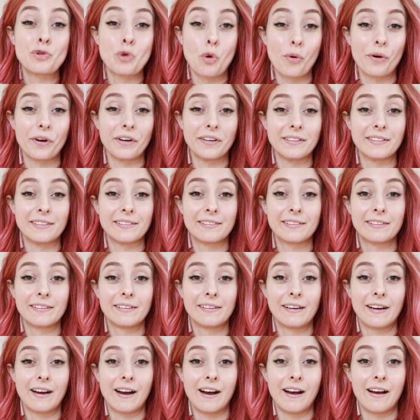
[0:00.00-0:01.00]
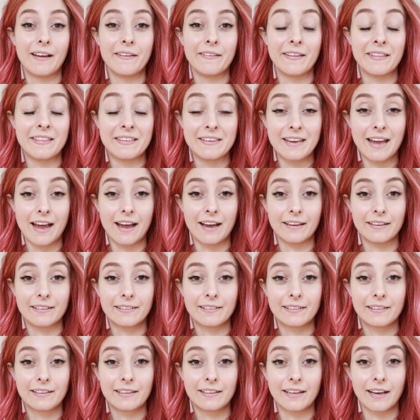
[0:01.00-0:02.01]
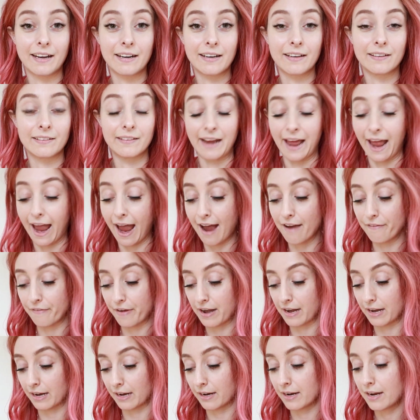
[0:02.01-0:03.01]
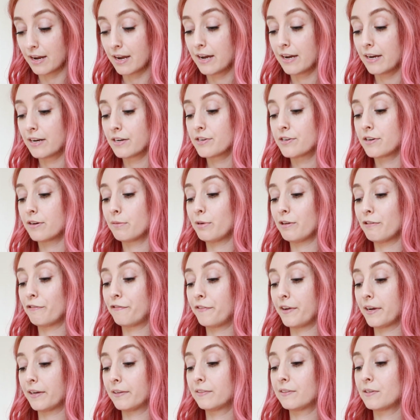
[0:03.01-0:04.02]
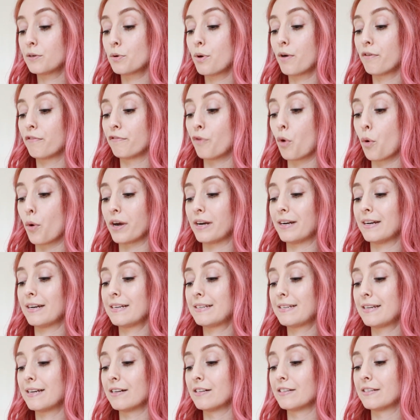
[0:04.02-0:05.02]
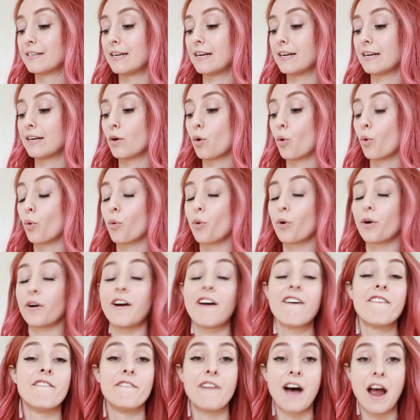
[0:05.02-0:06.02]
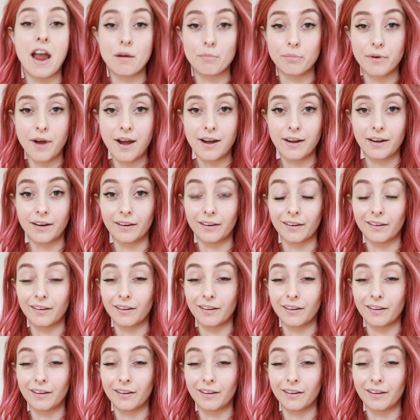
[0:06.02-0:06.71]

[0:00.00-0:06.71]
doors on the desk that doesn't have any should be fixed to avoid tilting or vibrating.